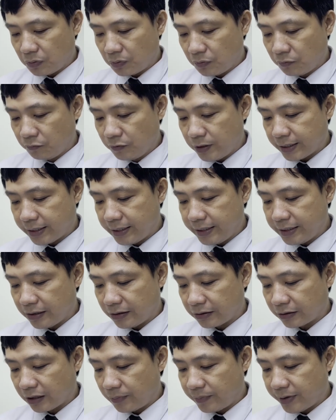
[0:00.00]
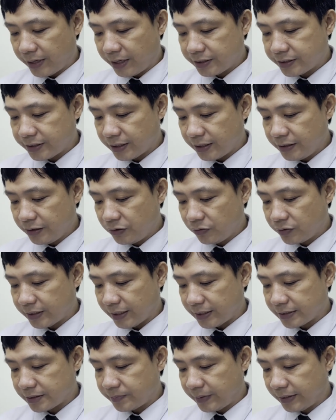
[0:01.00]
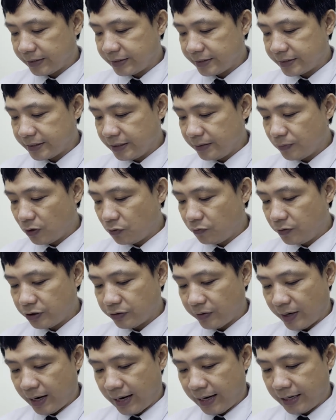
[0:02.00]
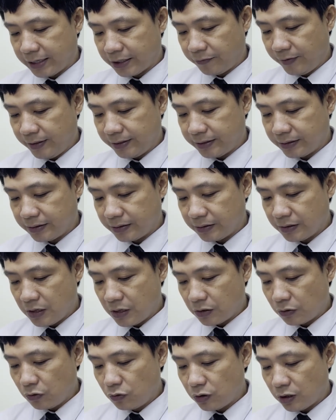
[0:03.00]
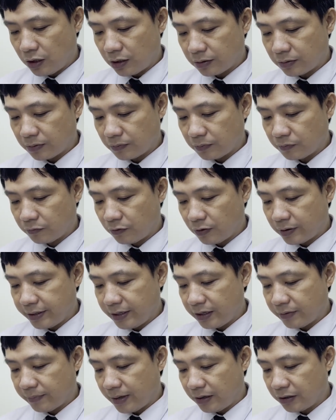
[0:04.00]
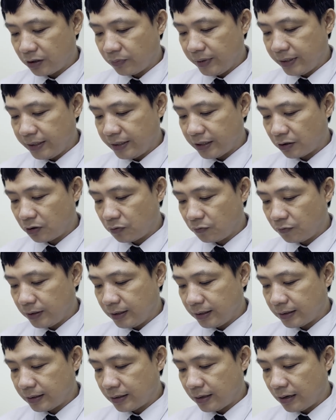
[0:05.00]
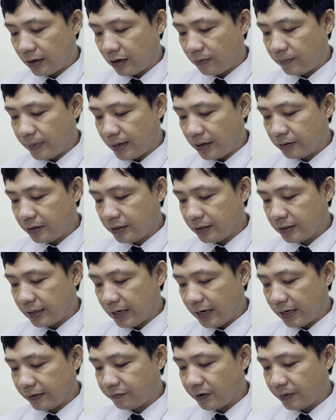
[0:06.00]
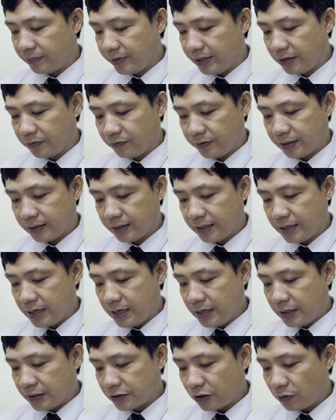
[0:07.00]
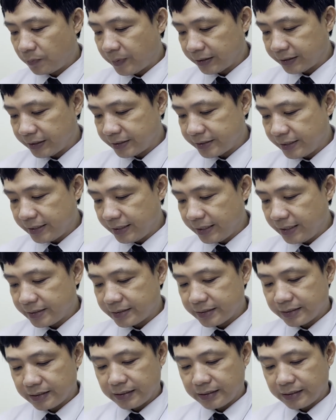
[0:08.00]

working on comprehension, you're just practicing moving your eye quick. Do not worry about the meaning of the word or about the unfamiliar word. So practicing is